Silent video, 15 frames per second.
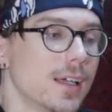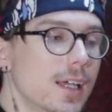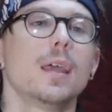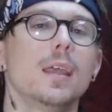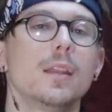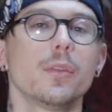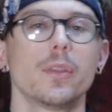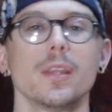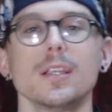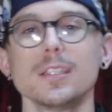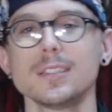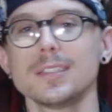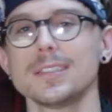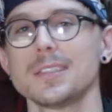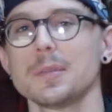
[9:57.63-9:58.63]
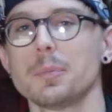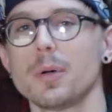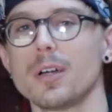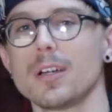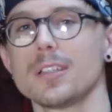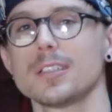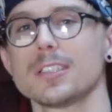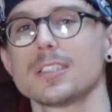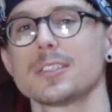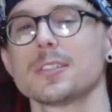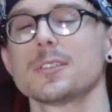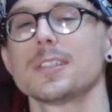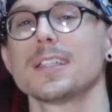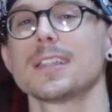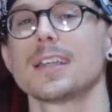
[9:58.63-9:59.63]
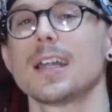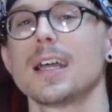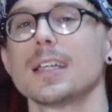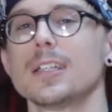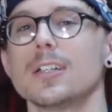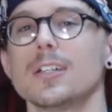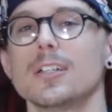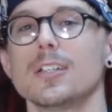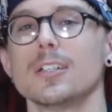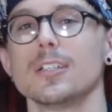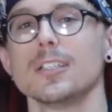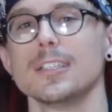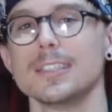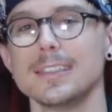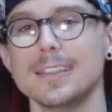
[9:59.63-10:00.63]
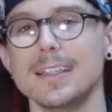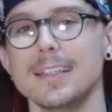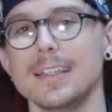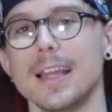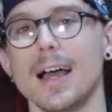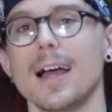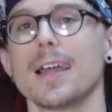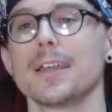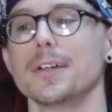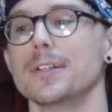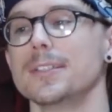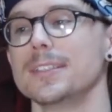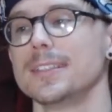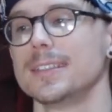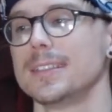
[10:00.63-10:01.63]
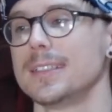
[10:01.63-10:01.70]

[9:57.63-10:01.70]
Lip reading: And this is the part of the story that I call denial.